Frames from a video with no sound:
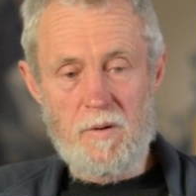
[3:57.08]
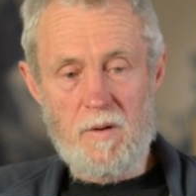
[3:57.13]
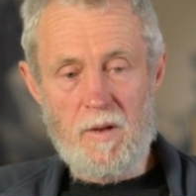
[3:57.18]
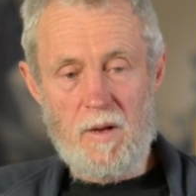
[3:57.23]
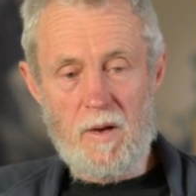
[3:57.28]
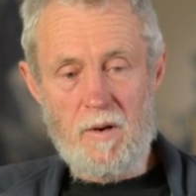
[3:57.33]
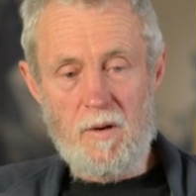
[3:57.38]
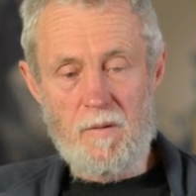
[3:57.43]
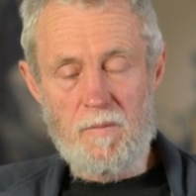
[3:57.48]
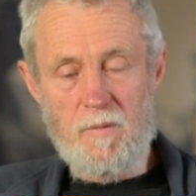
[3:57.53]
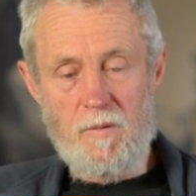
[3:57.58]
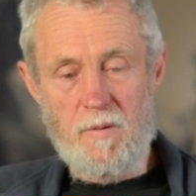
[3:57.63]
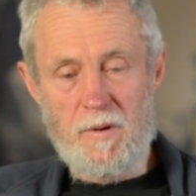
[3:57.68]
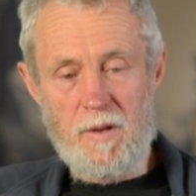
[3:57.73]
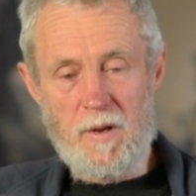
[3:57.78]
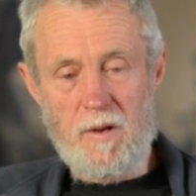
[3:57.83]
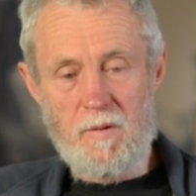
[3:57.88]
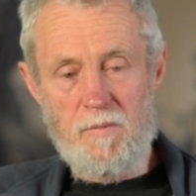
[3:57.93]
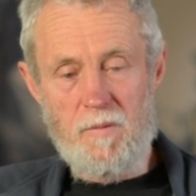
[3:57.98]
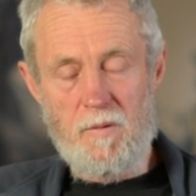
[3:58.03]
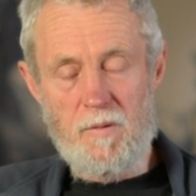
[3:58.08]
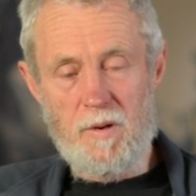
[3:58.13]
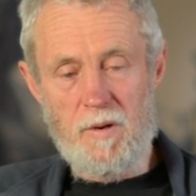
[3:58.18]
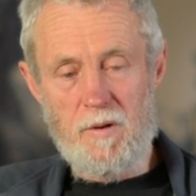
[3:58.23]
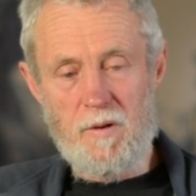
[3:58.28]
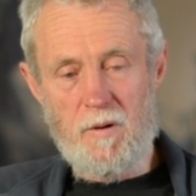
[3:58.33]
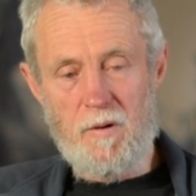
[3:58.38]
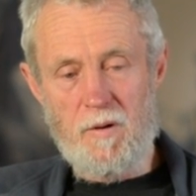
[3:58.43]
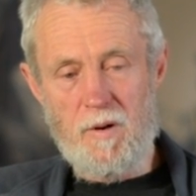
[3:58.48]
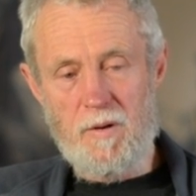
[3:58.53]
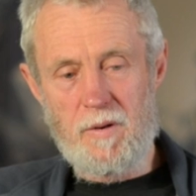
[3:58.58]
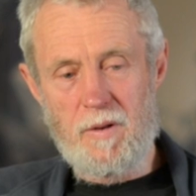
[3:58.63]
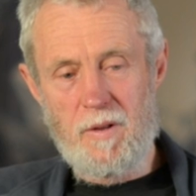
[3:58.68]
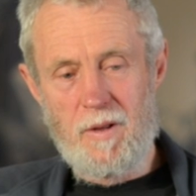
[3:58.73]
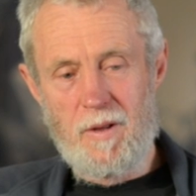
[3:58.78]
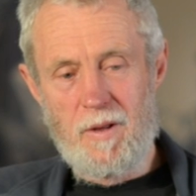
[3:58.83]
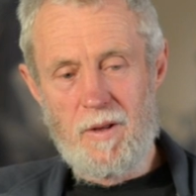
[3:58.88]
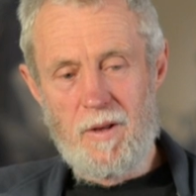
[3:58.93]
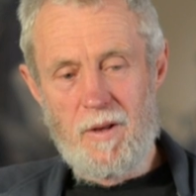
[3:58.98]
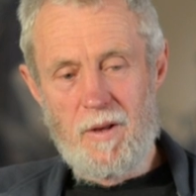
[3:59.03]
1848-49,
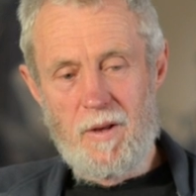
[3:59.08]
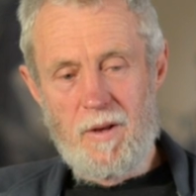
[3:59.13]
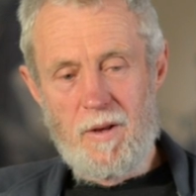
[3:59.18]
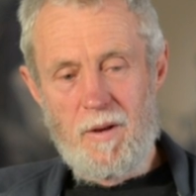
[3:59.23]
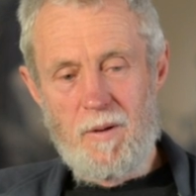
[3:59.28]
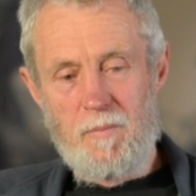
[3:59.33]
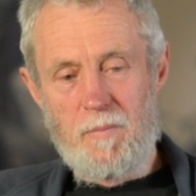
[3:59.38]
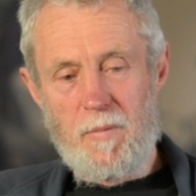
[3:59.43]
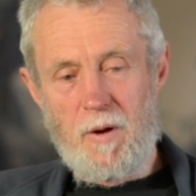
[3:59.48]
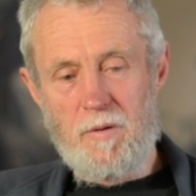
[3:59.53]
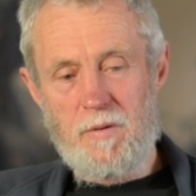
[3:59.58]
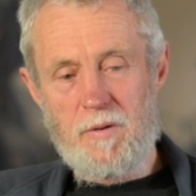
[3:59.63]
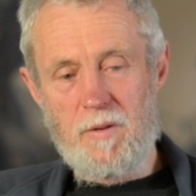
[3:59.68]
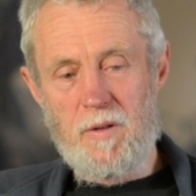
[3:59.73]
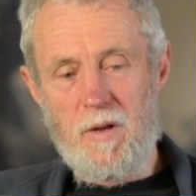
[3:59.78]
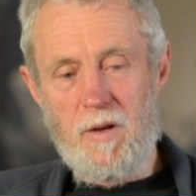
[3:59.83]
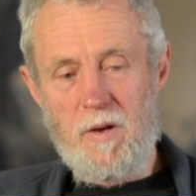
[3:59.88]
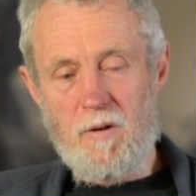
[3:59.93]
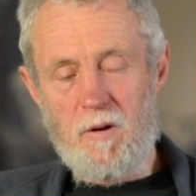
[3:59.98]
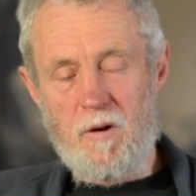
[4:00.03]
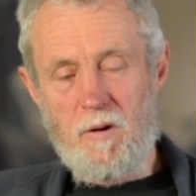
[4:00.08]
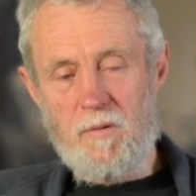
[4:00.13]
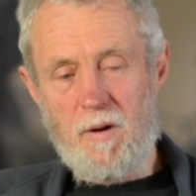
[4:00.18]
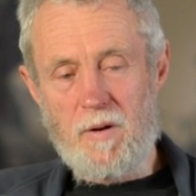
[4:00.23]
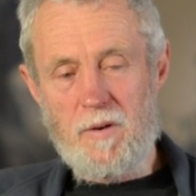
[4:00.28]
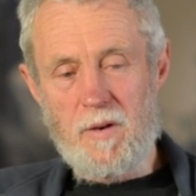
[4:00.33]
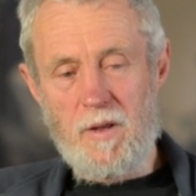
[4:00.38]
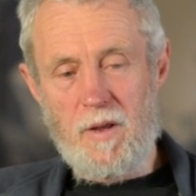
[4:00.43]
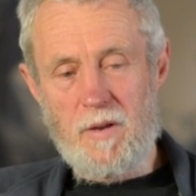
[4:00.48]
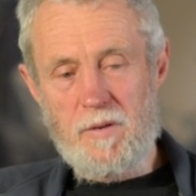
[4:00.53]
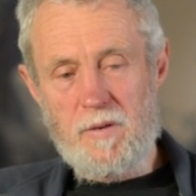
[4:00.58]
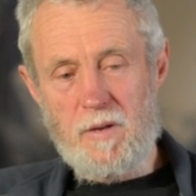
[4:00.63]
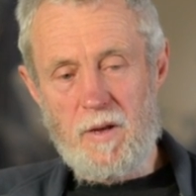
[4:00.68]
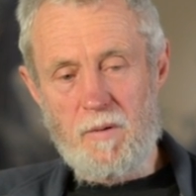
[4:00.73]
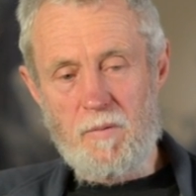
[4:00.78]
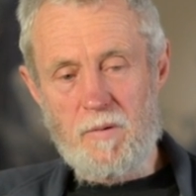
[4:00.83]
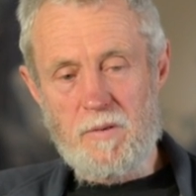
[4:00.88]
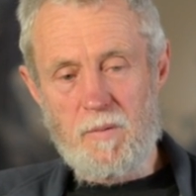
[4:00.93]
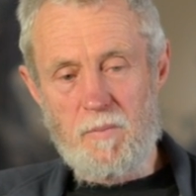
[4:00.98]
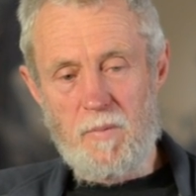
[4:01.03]
most of their gold rush
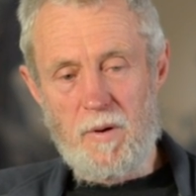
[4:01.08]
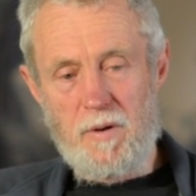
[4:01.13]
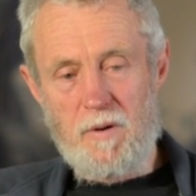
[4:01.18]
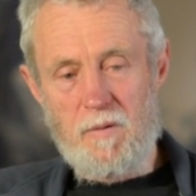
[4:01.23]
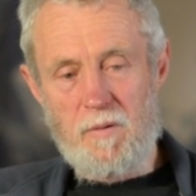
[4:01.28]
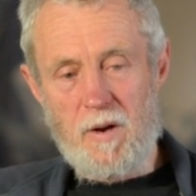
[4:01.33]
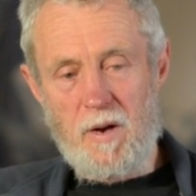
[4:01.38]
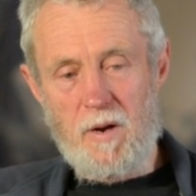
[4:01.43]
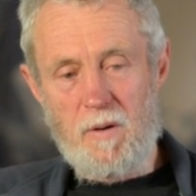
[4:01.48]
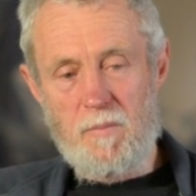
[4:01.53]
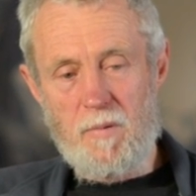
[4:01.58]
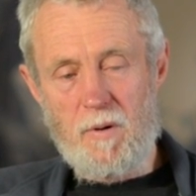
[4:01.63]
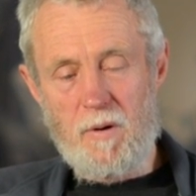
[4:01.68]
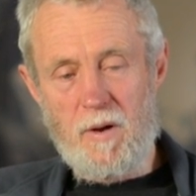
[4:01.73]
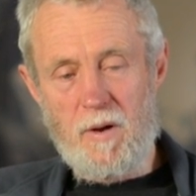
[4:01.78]
landscape was obliterated by